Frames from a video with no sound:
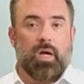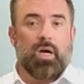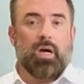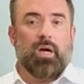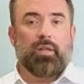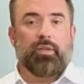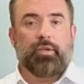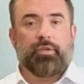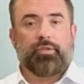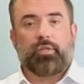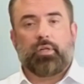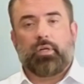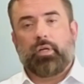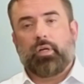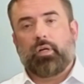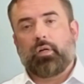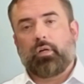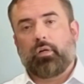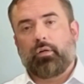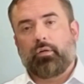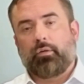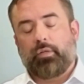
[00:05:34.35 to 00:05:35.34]
and this will
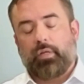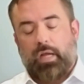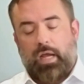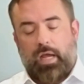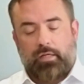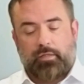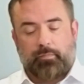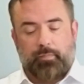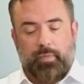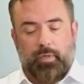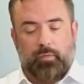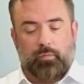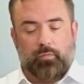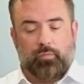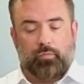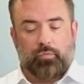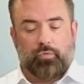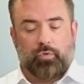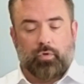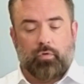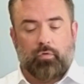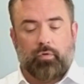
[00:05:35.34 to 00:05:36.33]
include the as-built
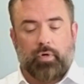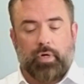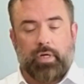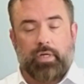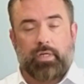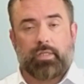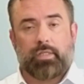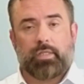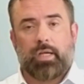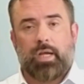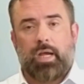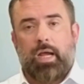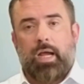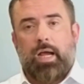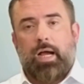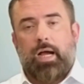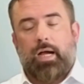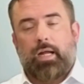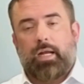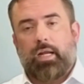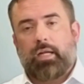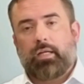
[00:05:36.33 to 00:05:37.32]
drawings
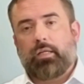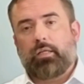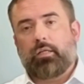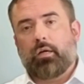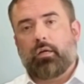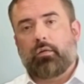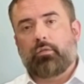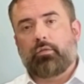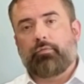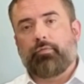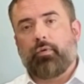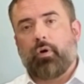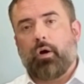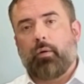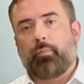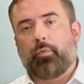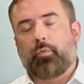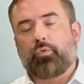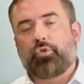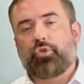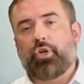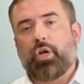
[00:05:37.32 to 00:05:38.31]
and any
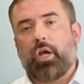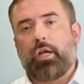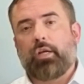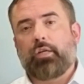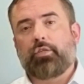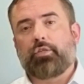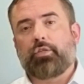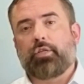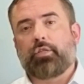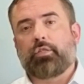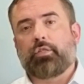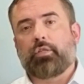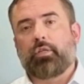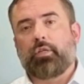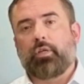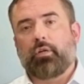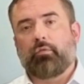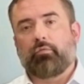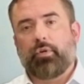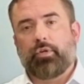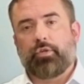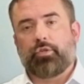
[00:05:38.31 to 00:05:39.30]
notifiable changes to the
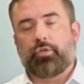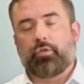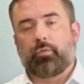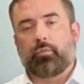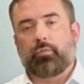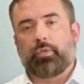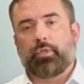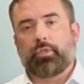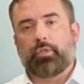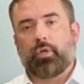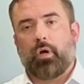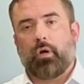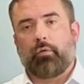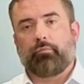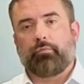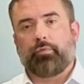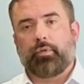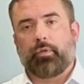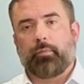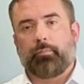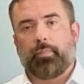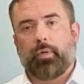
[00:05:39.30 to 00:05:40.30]
original design
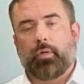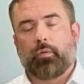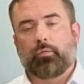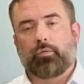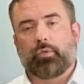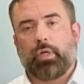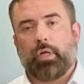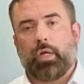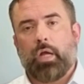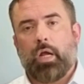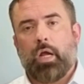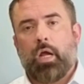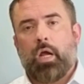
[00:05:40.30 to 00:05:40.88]
for the building